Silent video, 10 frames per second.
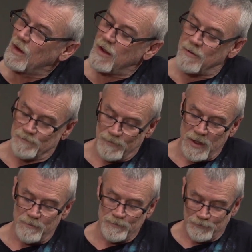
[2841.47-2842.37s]
Yeah.
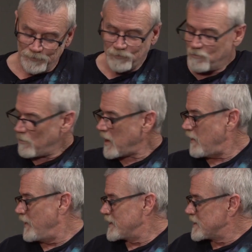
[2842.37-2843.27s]
Yep.
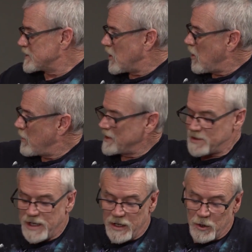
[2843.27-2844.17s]
This is called my
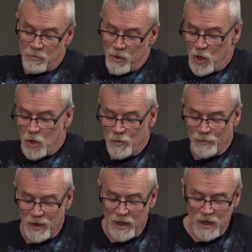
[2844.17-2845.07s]
Standard Pro.
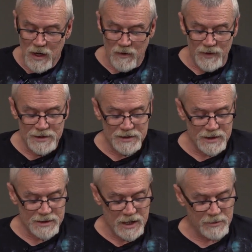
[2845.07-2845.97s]
This is
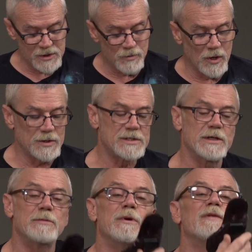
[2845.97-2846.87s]
the same as a Pro
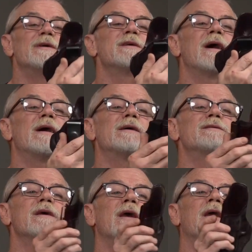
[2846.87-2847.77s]
Slim, but this
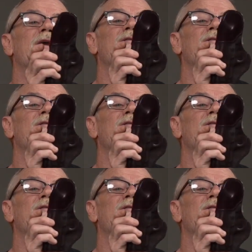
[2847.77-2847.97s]
has a